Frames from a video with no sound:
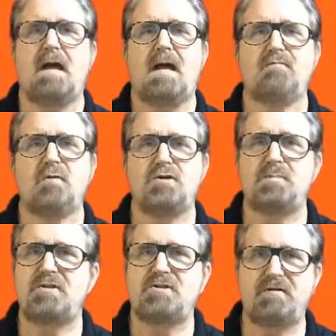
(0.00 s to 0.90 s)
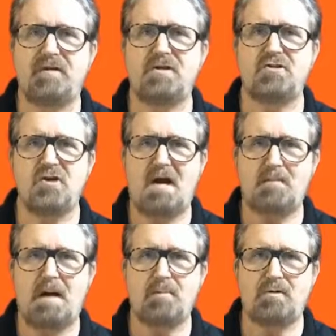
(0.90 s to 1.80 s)
and for a specific job
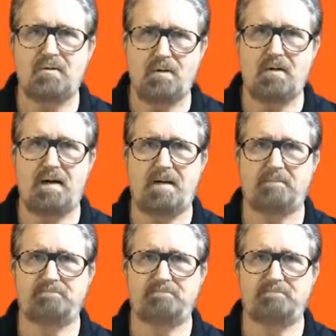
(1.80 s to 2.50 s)
opportunity,